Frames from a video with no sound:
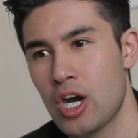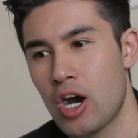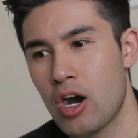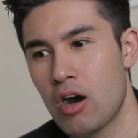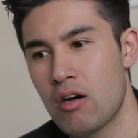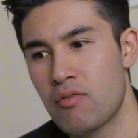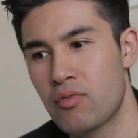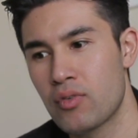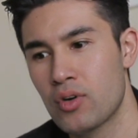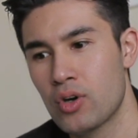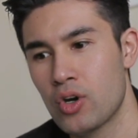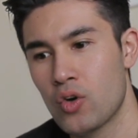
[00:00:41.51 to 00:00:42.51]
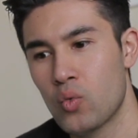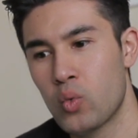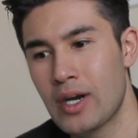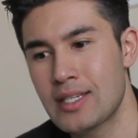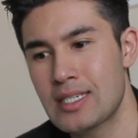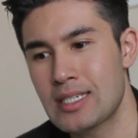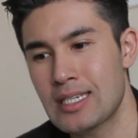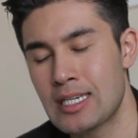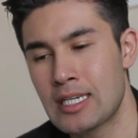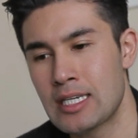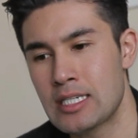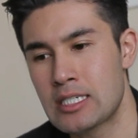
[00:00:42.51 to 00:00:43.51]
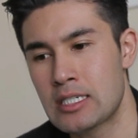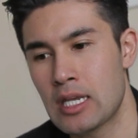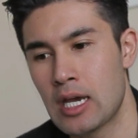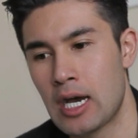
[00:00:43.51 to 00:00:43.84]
of what is